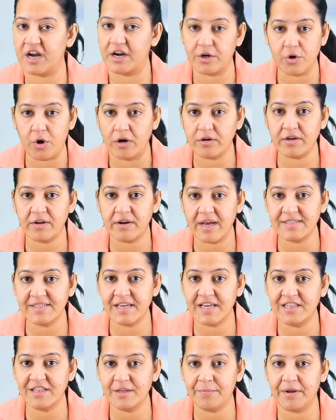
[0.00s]
are not
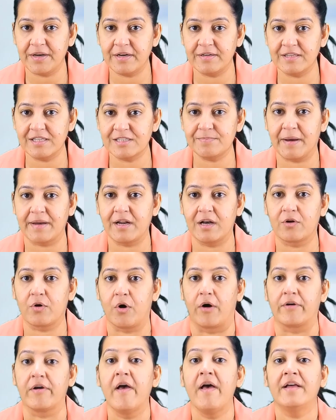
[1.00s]
arising in the brain and the spinal
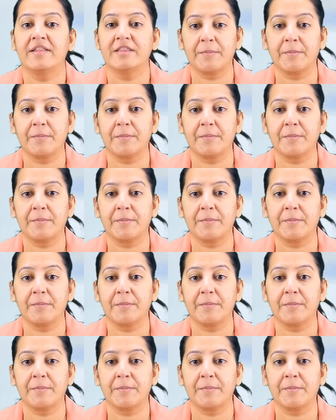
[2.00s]
cord.